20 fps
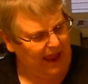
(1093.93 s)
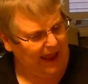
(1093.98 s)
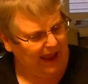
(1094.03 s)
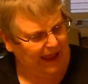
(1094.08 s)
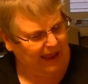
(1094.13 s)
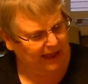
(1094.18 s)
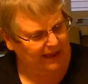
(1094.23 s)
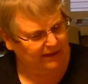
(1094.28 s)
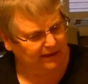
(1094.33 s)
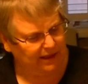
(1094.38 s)

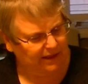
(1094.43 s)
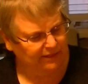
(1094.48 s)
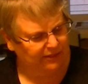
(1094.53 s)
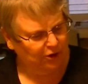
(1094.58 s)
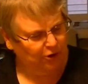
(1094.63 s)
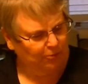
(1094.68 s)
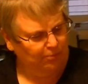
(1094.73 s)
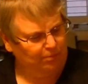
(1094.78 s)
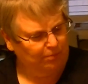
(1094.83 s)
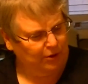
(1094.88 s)
and
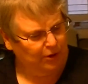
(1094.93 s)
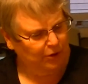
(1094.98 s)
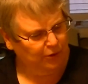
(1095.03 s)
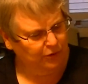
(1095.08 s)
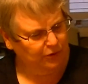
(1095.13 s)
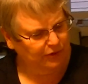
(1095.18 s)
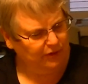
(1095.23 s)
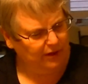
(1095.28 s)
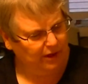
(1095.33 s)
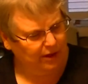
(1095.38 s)
they're
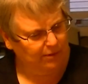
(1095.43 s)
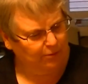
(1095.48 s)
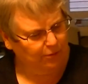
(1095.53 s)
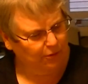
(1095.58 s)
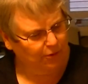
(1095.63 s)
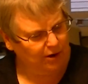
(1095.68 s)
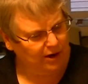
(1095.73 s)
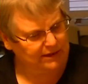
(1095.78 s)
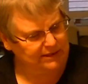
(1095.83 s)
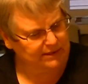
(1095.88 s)
both
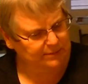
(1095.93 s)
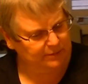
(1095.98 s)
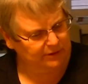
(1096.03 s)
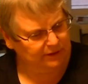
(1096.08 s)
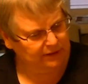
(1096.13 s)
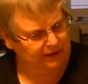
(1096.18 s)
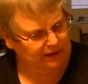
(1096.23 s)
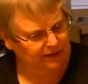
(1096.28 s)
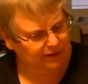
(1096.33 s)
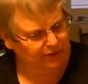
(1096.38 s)
approximately